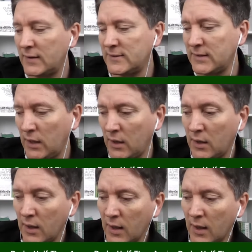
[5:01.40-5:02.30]
done it really,
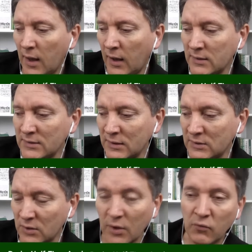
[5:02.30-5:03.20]
really well. He's been involved in
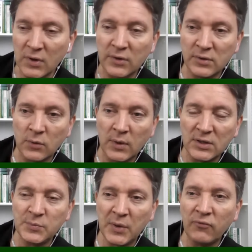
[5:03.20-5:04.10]
a lot of our
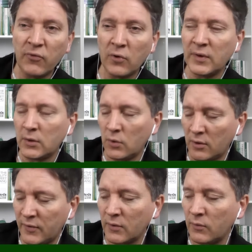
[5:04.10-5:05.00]
really tidy
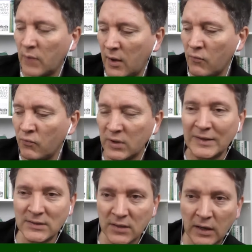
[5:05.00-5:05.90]

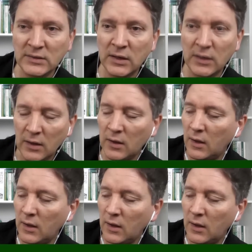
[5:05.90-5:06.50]
attack and play.